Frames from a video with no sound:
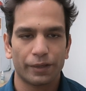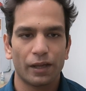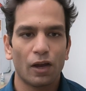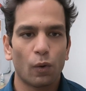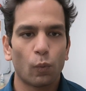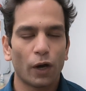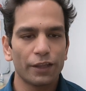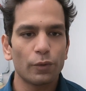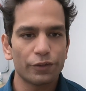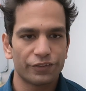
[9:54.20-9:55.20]
Why they were
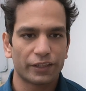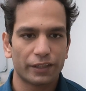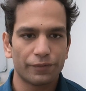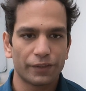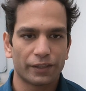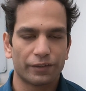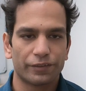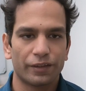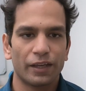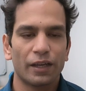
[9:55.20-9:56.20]
significant?
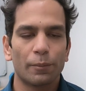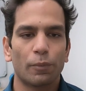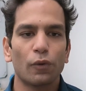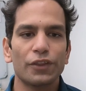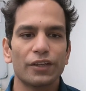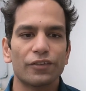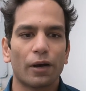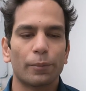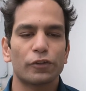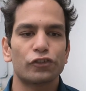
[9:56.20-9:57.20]
Both examples
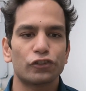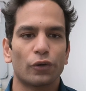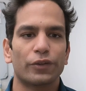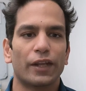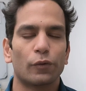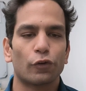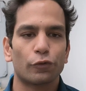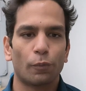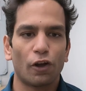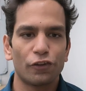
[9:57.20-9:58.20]
showed that it was
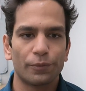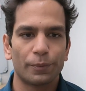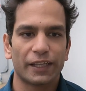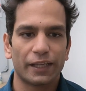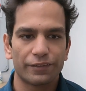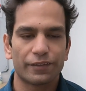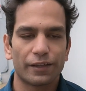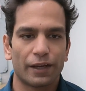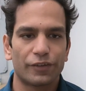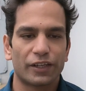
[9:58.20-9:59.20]
possible in South
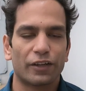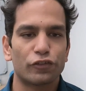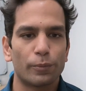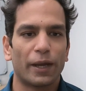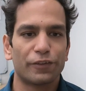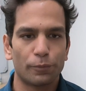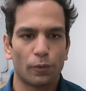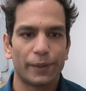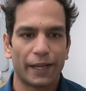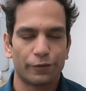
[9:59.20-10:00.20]
Africa to mass
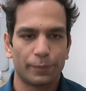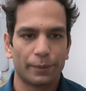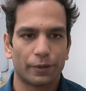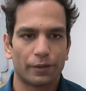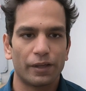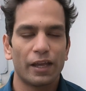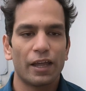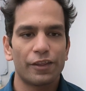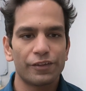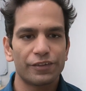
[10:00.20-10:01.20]
mobilize people. This
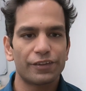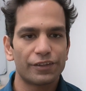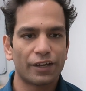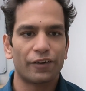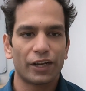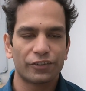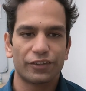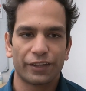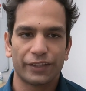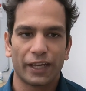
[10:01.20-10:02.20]
is the direction that the
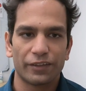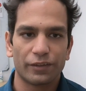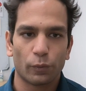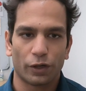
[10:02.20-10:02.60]
ANC wanted to